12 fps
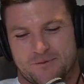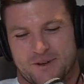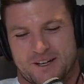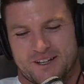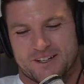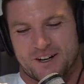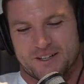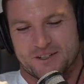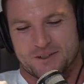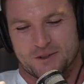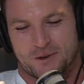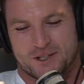Mate, I know
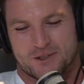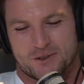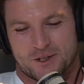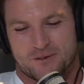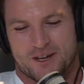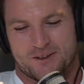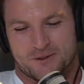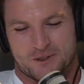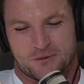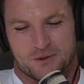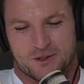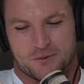you always talk about it
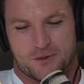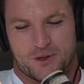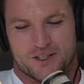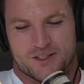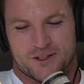with the boys.